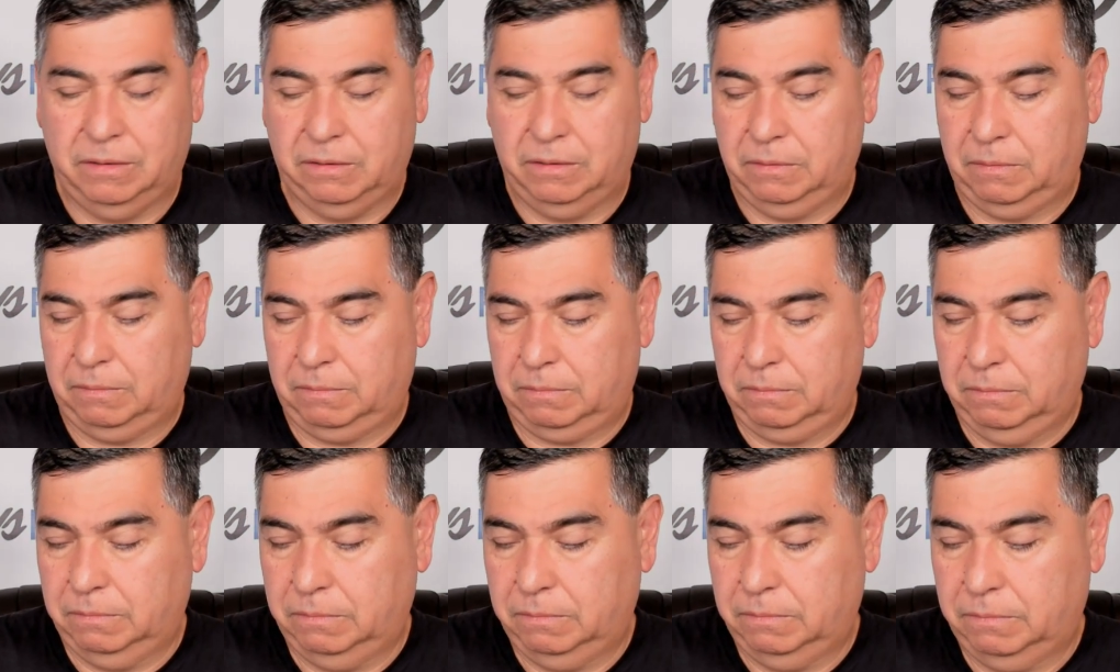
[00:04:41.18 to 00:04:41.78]

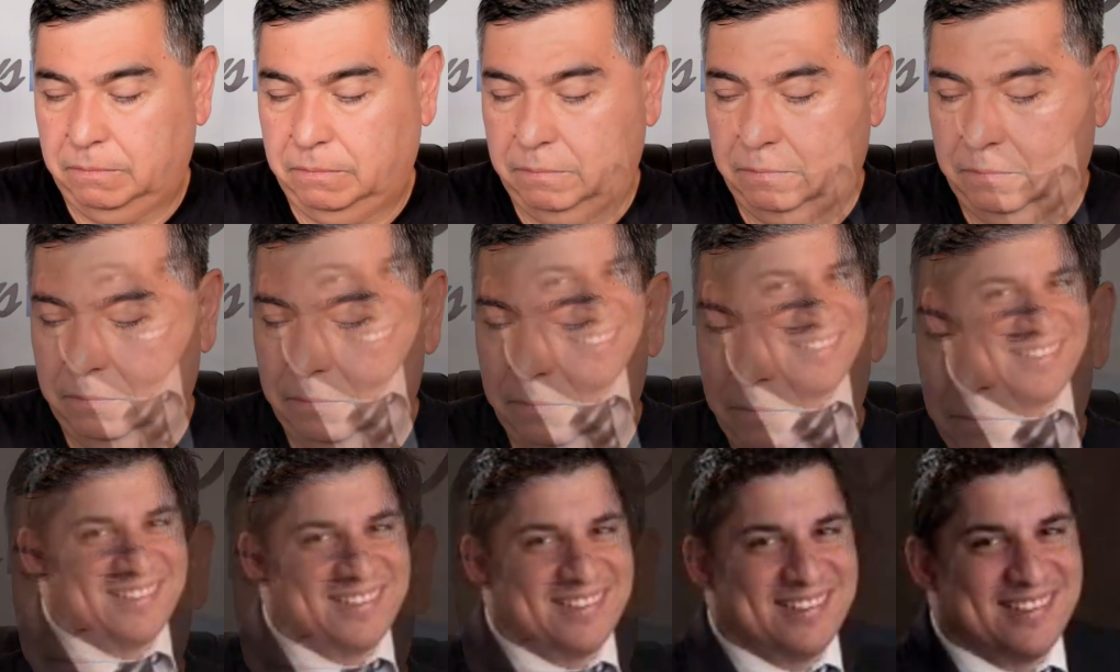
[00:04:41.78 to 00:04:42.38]

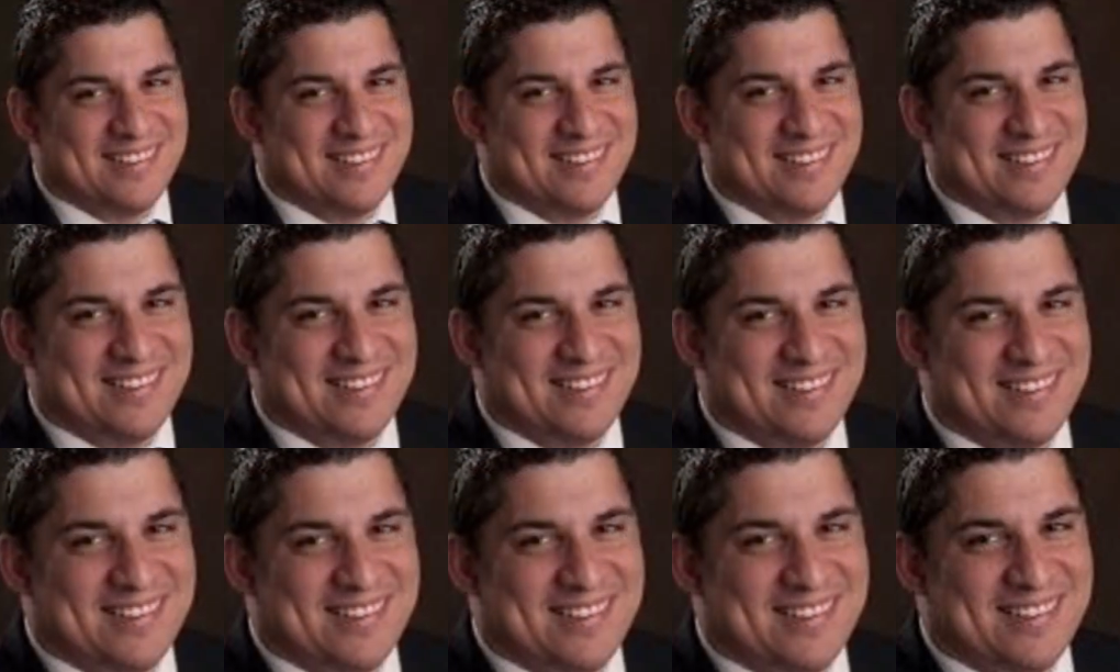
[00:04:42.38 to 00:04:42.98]

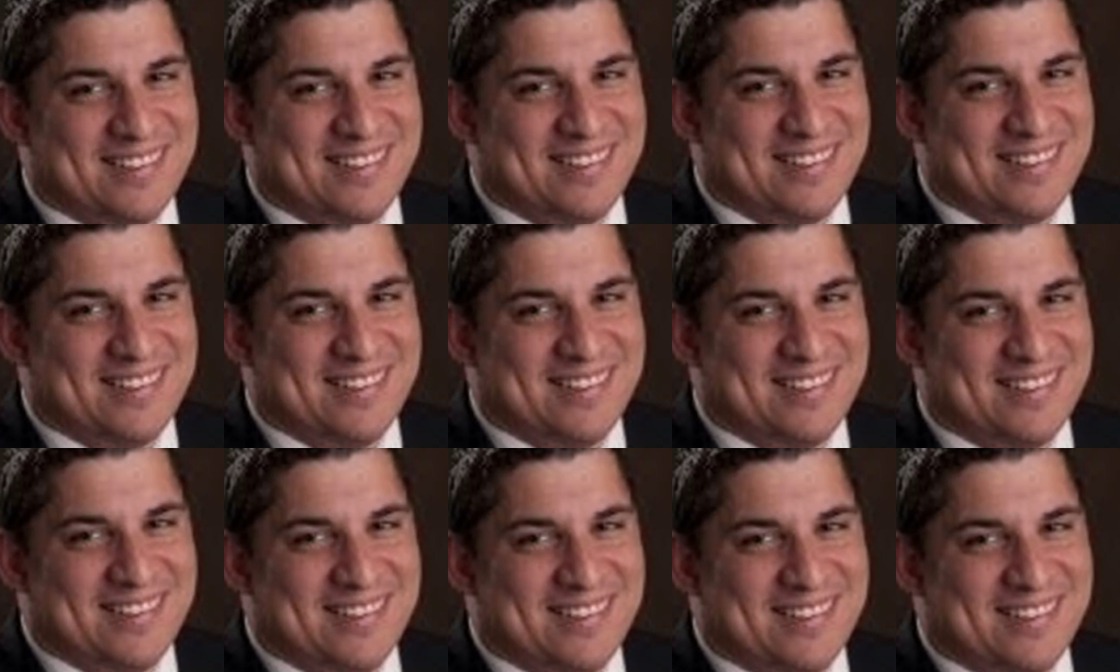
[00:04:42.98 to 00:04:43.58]

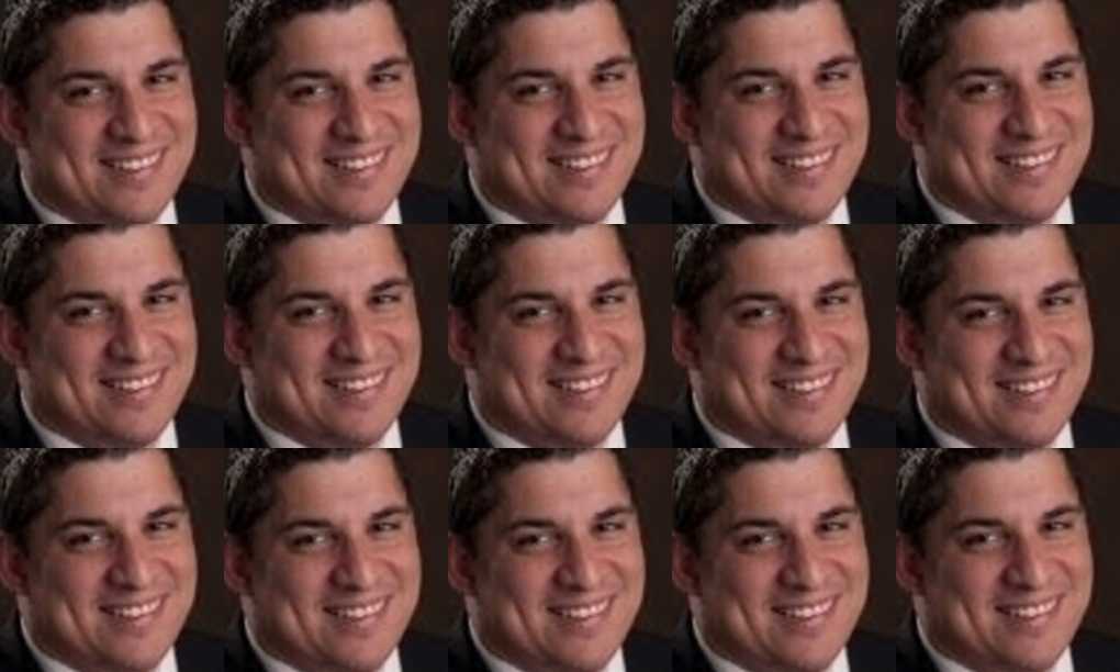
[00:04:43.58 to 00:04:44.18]

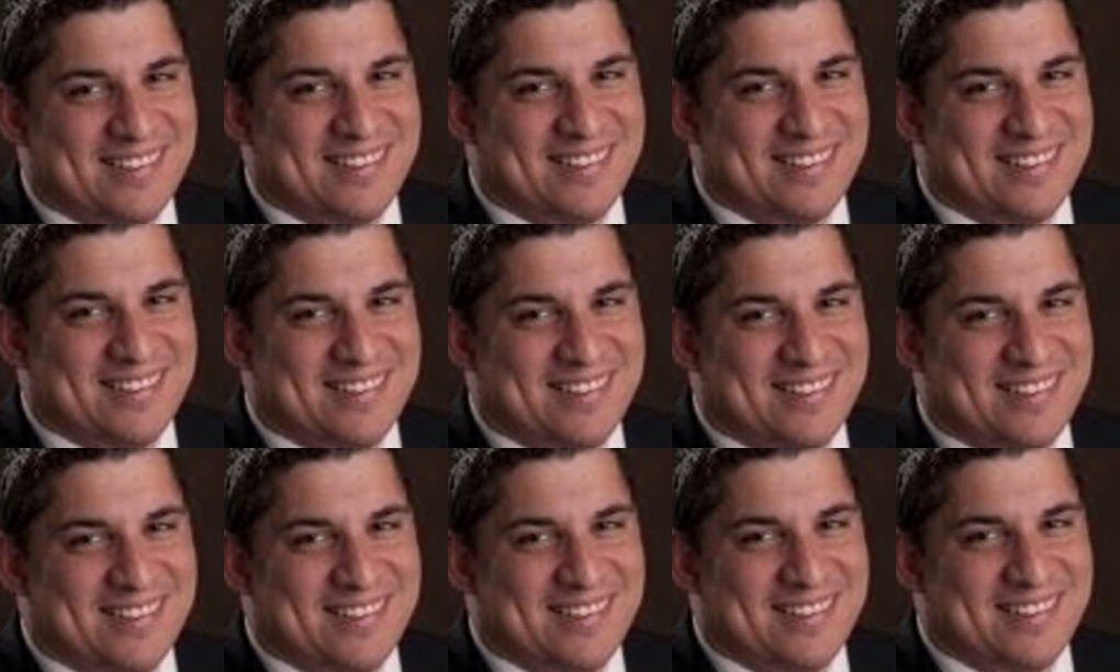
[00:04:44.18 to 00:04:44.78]

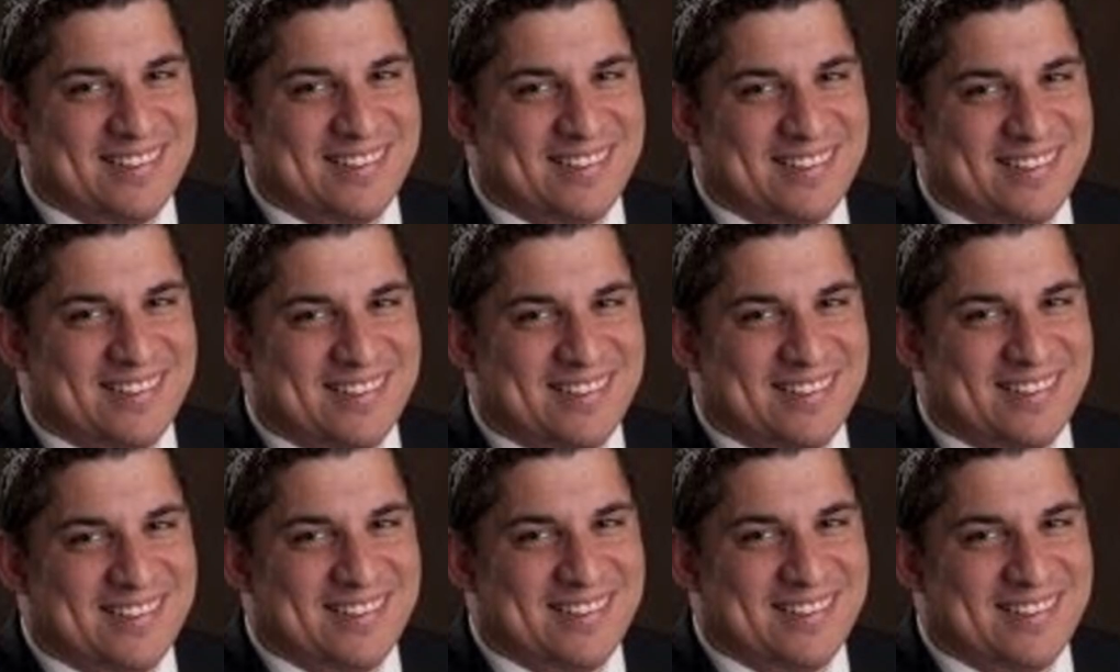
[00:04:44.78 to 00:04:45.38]

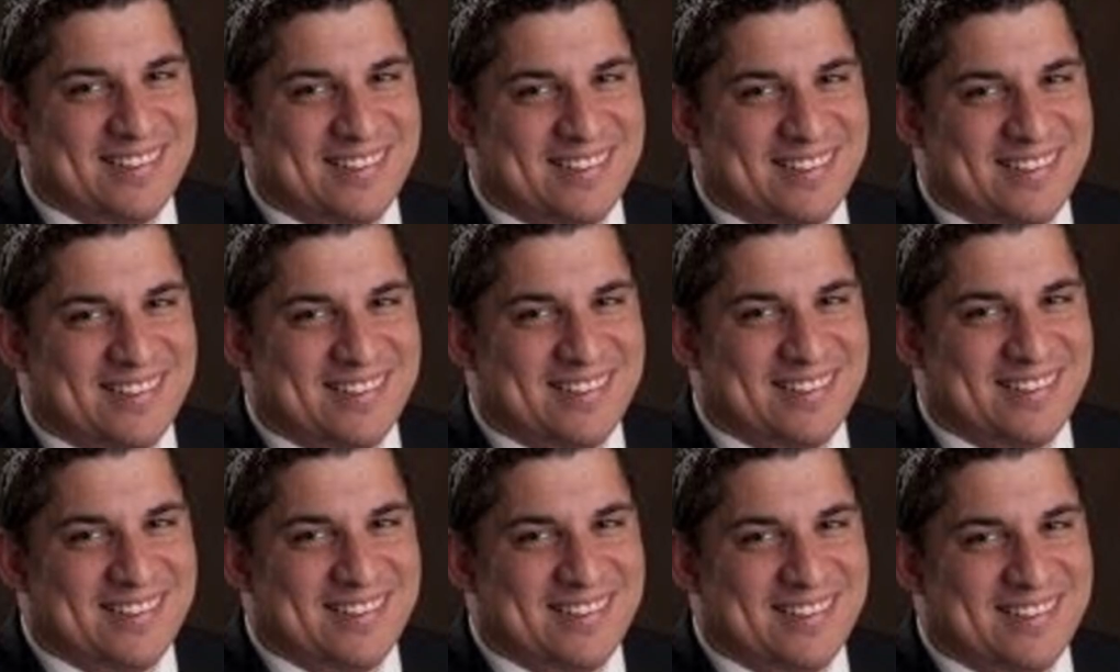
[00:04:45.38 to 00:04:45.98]

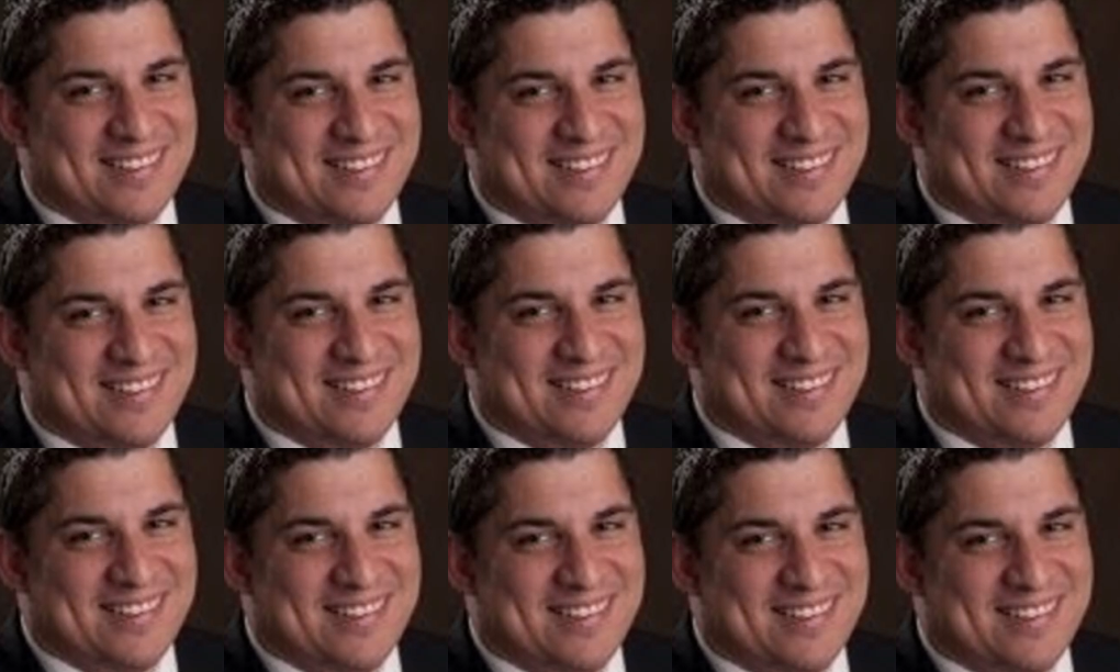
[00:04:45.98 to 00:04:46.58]

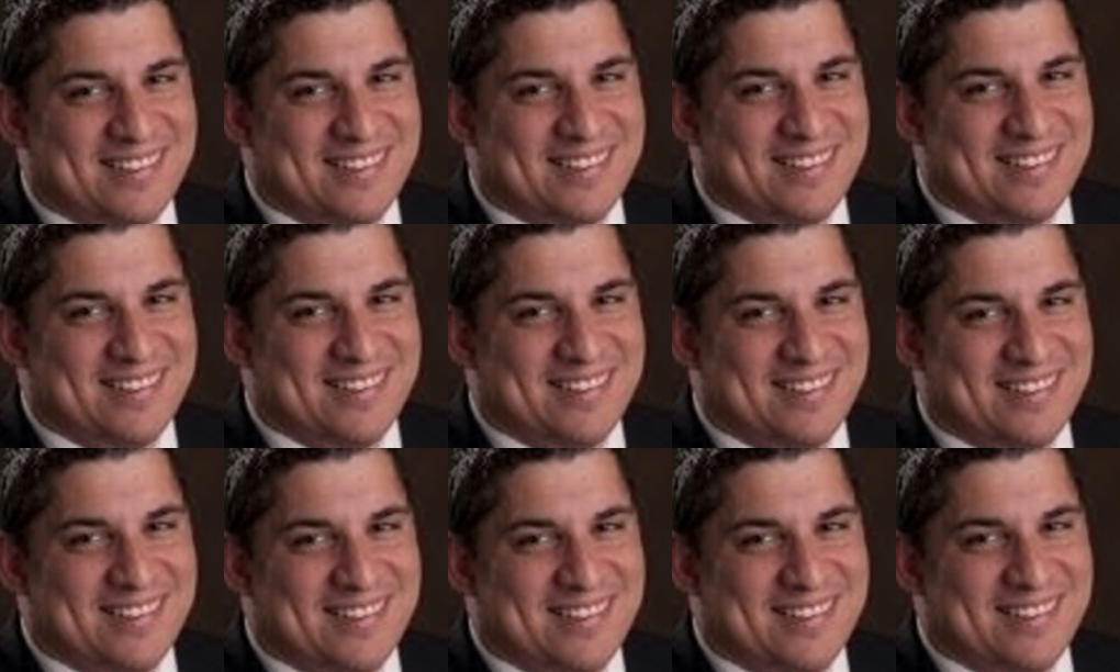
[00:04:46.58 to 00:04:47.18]

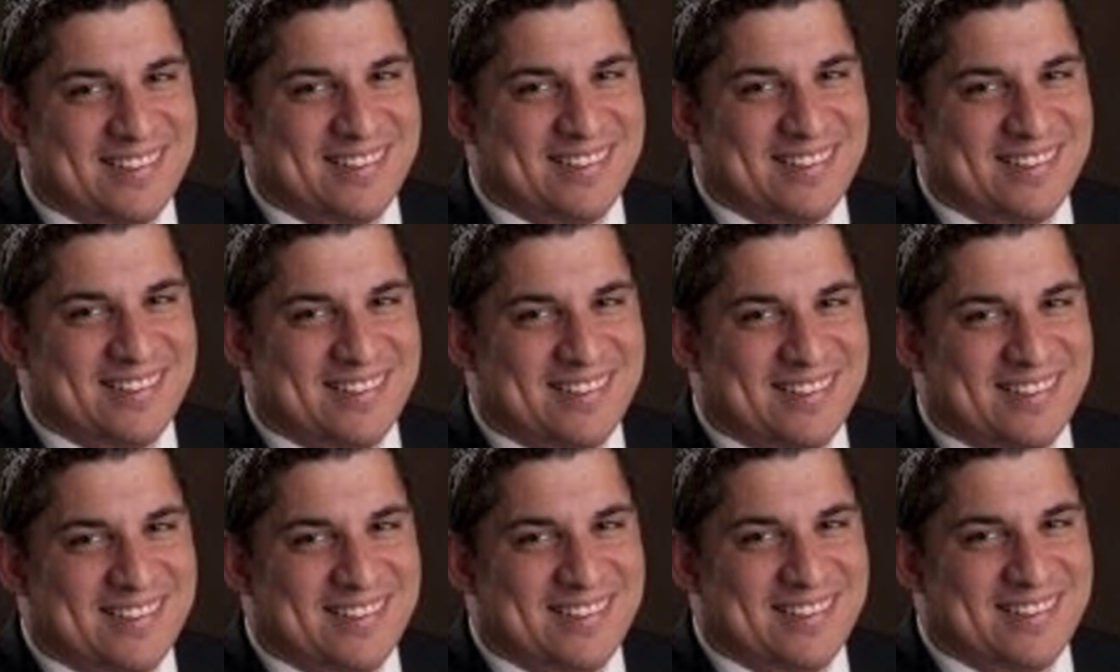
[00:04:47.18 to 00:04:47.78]

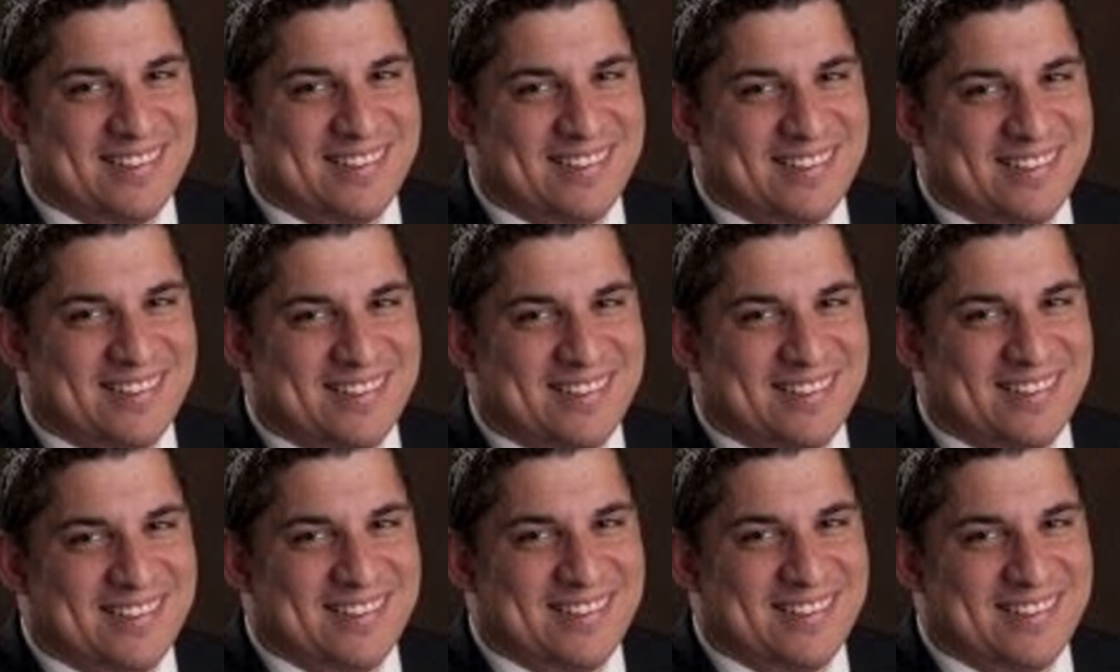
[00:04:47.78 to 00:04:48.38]

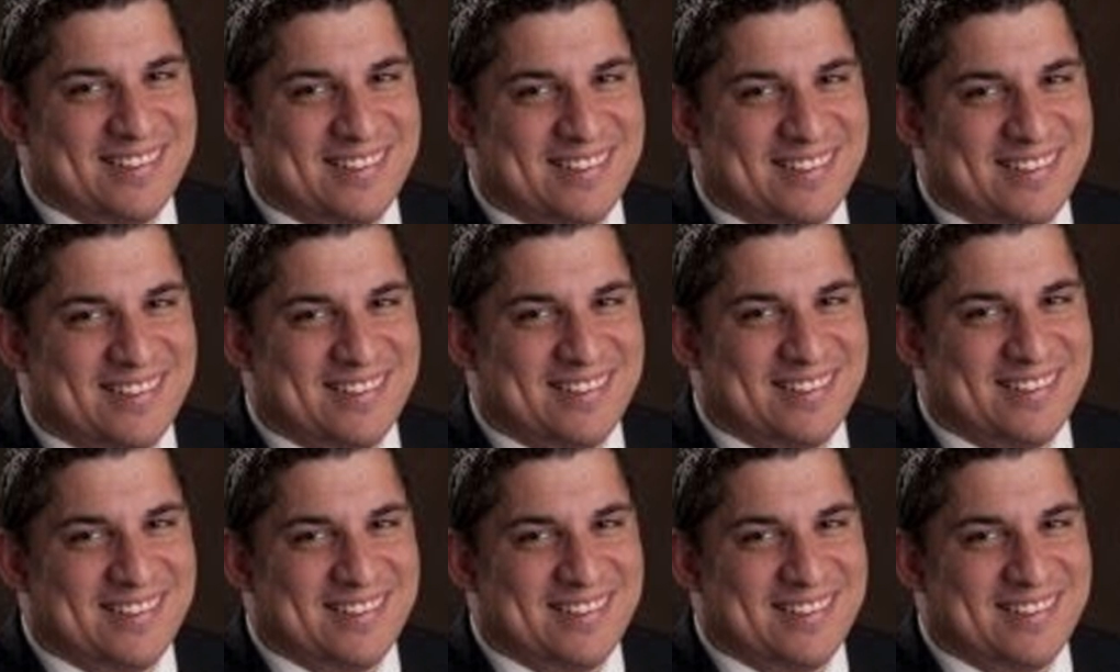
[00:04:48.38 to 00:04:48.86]
(no one is talking)